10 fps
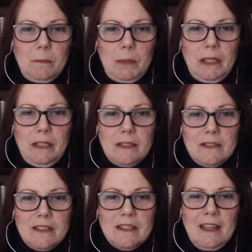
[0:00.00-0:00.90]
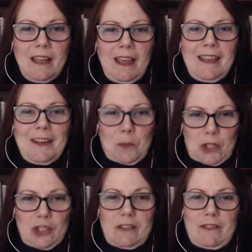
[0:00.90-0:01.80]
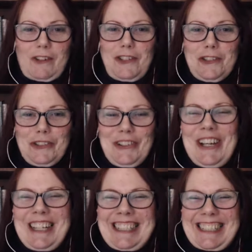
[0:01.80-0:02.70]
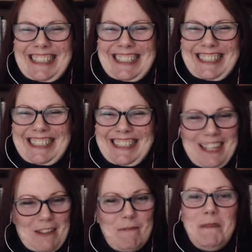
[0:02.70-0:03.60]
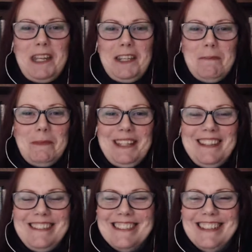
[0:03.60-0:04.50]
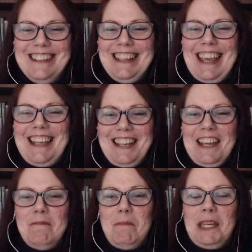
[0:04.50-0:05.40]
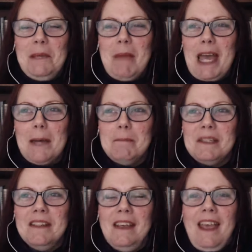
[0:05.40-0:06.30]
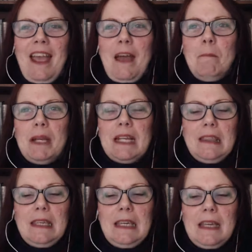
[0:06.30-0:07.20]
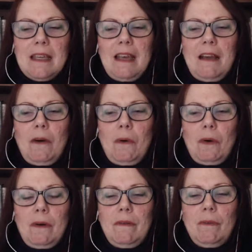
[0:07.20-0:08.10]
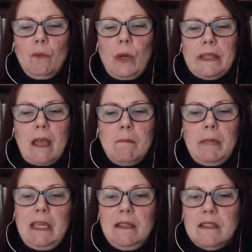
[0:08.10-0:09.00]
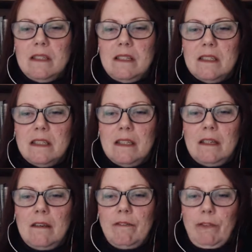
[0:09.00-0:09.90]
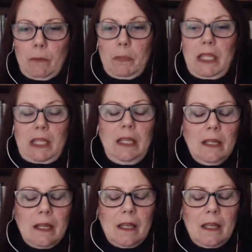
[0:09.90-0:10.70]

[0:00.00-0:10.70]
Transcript: opinions, which is very true. I have many opinions and I have many maps. But I think what that means is that for me,